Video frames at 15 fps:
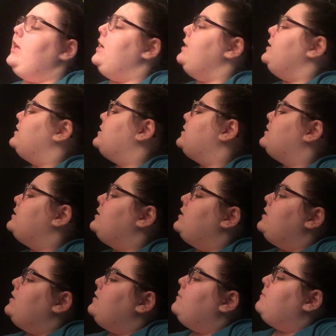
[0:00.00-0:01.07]
Light
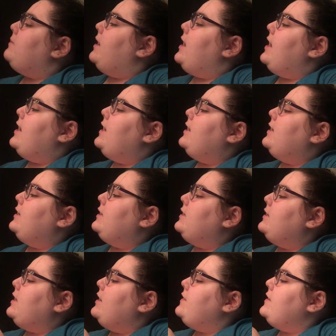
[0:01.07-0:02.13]
by
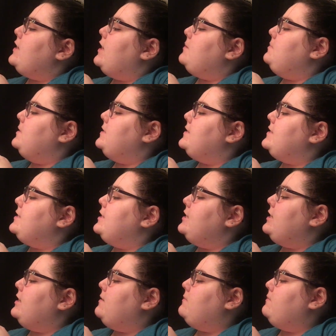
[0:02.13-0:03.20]
Nathan
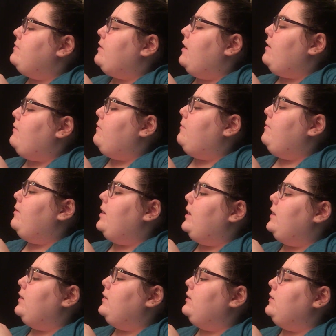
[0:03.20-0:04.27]
Edmonston and Brett
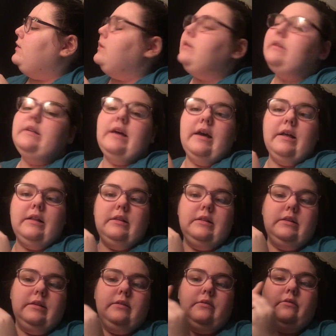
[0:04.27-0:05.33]

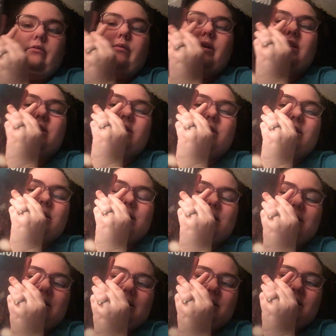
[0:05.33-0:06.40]
Weldell, or
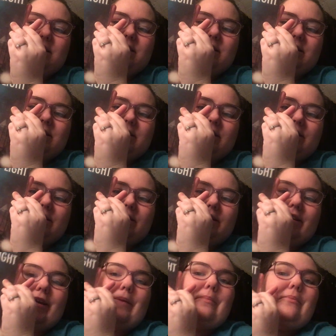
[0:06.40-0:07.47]
Weldy Lil,
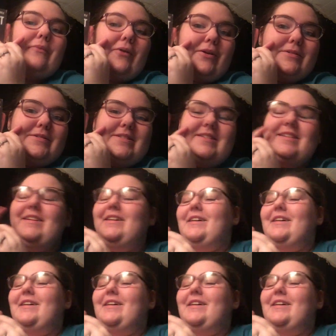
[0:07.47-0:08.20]
yeah, words.